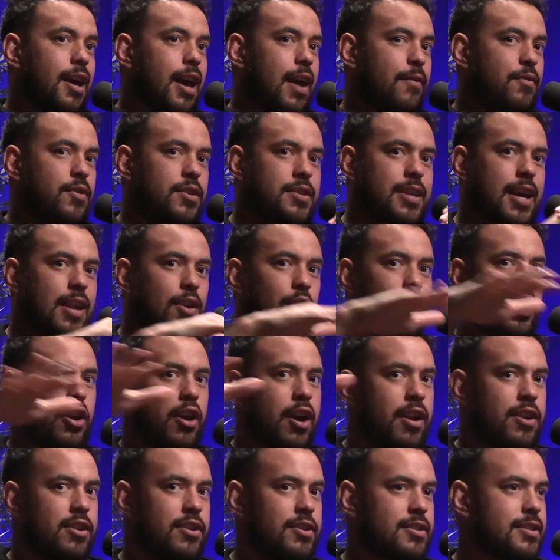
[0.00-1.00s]
if you start
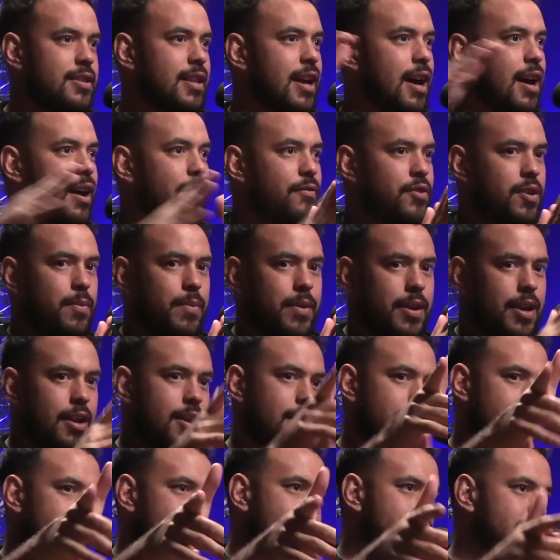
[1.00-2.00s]
looking around in your staff, you'd be
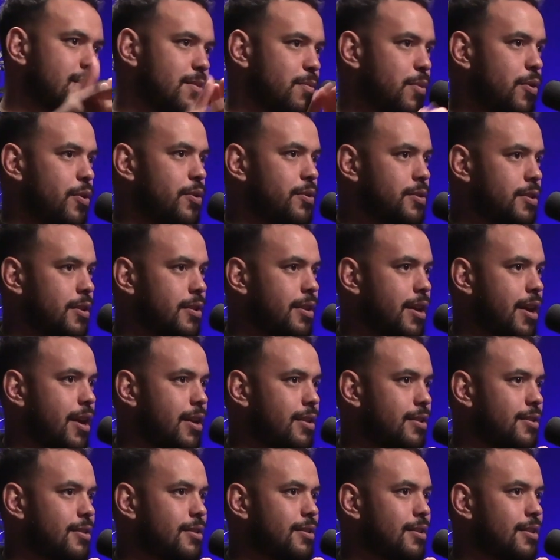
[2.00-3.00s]
like, yeah, that's the person
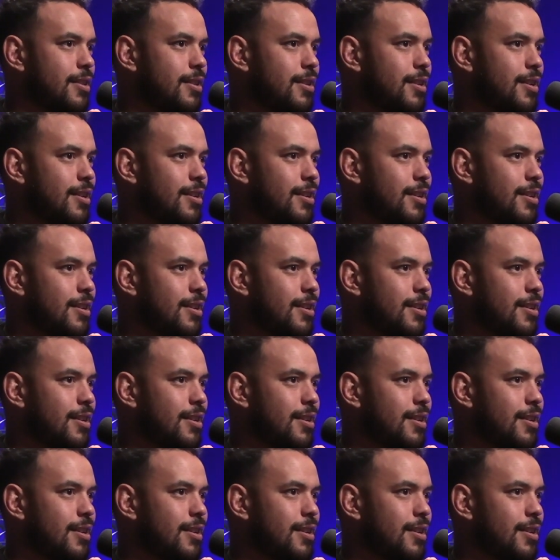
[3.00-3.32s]
that